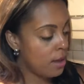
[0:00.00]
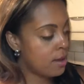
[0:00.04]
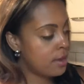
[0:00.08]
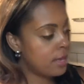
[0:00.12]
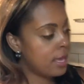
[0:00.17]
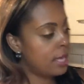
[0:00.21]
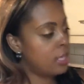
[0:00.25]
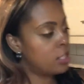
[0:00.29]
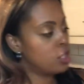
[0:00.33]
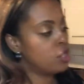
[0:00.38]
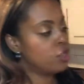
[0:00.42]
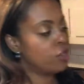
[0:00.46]

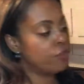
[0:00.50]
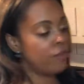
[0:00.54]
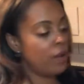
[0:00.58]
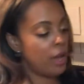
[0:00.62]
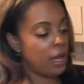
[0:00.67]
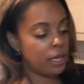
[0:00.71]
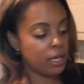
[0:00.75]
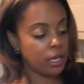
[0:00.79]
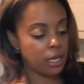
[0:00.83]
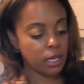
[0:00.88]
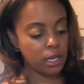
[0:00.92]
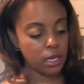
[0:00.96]
cancer
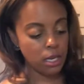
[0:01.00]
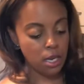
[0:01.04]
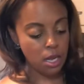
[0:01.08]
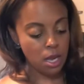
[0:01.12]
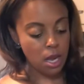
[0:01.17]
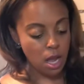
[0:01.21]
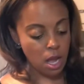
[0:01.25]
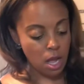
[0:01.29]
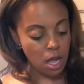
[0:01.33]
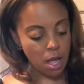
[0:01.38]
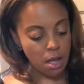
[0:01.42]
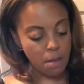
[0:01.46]
fighting.
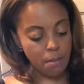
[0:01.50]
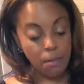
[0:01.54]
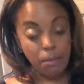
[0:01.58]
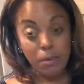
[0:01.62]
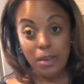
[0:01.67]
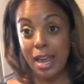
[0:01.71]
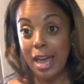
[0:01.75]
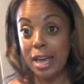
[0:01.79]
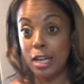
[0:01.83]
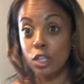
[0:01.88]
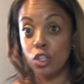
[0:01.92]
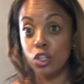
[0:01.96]
I'm gonna
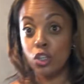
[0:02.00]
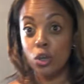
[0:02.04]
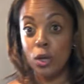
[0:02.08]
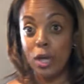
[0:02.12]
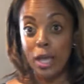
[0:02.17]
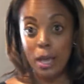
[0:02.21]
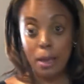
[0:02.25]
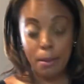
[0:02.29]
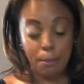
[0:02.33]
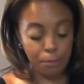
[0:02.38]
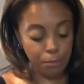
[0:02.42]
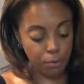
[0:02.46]
add a little
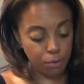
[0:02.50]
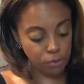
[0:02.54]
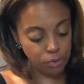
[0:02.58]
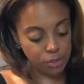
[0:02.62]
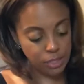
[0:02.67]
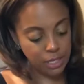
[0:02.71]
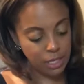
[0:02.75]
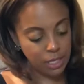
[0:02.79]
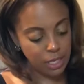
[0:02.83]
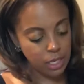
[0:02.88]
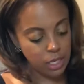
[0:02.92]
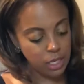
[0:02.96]
hemp
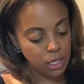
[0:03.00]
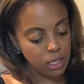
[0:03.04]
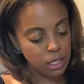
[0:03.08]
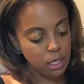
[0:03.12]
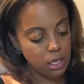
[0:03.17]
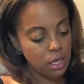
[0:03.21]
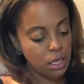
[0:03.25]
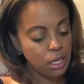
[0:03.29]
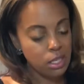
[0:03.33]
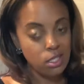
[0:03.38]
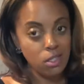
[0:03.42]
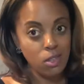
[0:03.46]
protein.
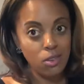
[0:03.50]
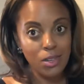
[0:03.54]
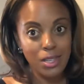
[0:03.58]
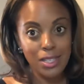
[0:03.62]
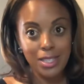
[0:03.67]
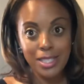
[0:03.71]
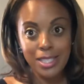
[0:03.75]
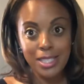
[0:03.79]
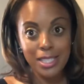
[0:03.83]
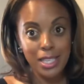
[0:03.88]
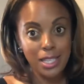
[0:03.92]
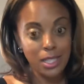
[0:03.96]
So you can
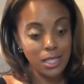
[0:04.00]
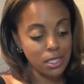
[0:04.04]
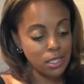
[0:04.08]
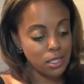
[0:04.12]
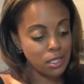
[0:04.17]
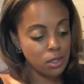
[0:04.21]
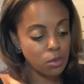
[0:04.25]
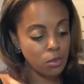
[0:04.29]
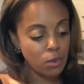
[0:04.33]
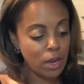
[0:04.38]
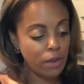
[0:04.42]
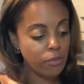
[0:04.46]
just see this is
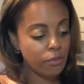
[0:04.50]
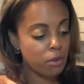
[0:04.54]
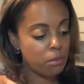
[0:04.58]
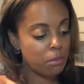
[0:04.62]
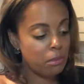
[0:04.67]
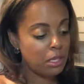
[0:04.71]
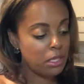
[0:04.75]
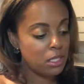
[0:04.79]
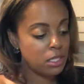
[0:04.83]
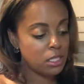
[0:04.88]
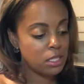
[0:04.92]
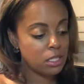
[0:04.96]
a way for
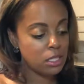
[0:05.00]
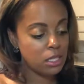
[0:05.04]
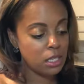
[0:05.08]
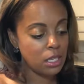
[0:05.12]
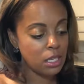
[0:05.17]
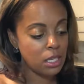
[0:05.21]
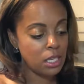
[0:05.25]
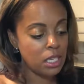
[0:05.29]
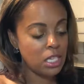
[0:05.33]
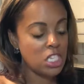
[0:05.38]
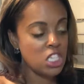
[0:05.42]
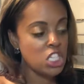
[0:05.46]
me to just get
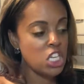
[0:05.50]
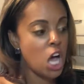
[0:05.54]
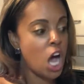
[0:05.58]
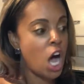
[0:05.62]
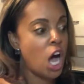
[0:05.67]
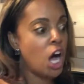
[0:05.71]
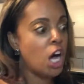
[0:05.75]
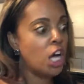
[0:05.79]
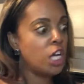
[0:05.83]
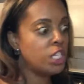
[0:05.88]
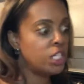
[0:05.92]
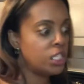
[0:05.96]
in
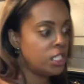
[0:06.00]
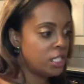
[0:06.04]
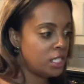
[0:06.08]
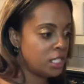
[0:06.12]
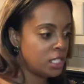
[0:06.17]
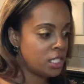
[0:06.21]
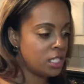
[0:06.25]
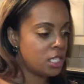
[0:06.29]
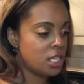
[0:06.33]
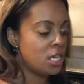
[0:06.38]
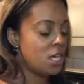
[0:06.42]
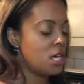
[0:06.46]

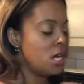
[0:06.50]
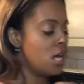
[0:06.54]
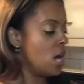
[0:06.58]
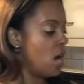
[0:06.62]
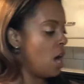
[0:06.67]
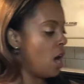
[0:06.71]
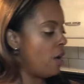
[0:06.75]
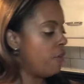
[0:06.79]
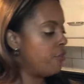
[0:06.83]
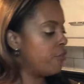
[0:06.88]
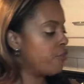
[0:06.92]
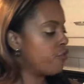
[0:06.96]
tons
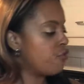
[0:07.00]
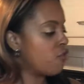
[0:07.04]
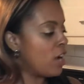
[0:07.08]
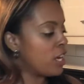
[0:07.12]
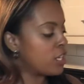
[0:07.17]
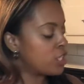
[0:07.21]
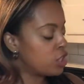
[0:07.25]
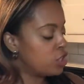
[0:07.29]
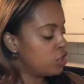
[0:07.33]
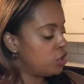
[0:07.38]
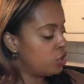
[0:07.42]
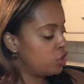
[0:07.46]
of
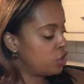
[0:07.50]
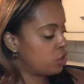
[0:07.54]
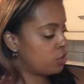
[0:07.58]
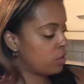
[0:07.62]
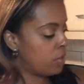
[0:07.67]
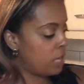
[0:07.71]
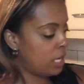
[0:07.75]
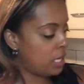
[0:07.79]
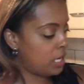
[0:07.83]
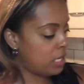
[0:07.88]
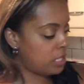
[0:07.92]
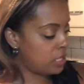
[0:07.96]
fresh
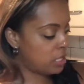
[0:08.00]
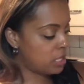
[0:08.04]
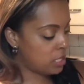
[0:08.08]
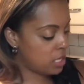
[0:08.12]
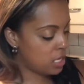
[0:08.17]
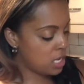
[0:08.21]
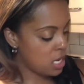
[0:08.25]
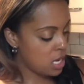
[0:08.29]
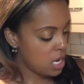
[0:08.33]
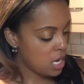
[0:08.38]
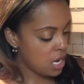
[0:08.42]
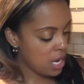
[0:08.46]
nutrients
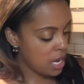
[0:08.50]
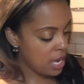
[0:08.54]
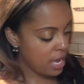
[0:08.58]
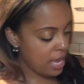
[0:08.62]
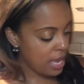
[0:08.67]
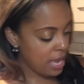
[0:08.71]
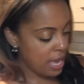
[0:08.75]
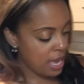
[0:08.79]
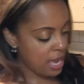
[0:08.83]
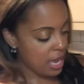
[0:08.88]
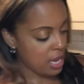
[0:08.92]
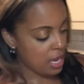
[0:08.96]

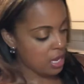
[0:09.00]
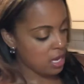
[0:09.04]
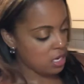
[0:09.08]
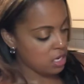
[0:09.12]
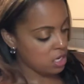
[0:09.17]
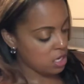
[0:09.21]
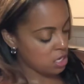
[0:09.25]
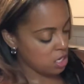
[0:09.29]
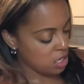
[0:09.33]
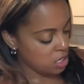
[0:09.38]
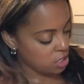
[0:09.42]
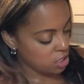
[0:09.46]
and
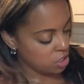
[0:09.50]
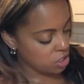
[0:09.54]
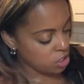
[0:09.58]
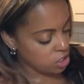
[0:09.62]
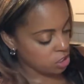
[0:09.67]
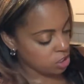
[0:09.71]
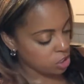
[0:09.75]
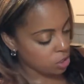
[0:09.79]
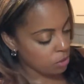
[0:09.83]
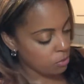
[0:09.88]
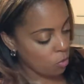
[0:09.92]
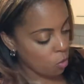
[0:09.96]

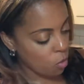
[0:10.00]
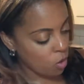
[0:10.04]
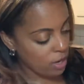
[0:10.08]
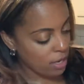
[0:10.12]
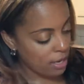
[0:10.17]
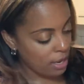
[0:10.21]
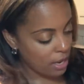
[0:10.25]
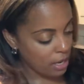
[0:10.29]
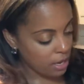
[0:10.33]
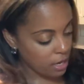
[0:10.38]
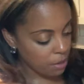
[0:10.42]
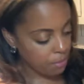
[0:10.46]
just some
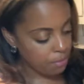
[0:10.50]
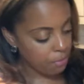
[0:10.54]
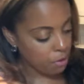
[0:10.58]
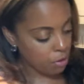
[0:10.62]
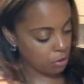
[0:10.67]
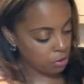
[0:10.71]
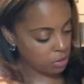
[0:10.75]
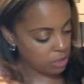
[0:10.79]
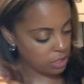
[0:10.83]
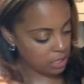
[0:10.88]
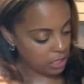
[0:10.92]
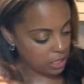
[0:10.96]
organic
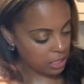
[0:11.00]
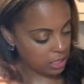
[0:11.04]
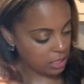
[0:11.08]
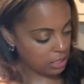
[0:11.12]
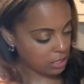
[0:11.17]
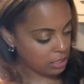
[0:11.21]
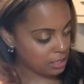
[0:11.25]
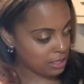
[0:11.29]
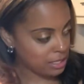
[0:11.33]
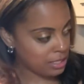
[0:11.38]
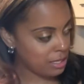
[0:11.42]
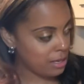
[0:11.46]

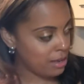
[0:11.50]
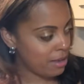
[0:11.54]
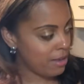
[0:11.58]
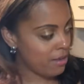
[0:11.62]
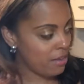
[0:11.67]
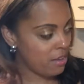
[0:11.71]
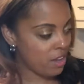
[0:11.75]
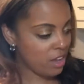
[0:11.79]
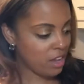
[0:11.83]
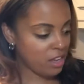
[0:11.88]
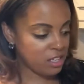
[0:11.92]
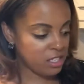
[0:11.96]
proteins
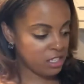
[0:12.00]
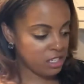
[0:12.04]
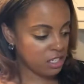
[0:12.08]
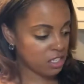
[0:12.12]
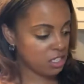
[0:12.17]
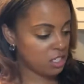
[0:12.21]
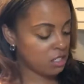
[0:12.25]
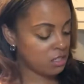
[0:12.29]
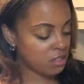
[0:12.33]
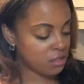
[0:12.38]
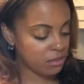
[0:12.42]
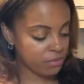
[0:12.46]
and
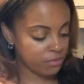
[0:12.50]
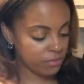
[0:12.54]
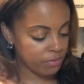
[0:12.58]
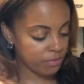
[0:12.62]
just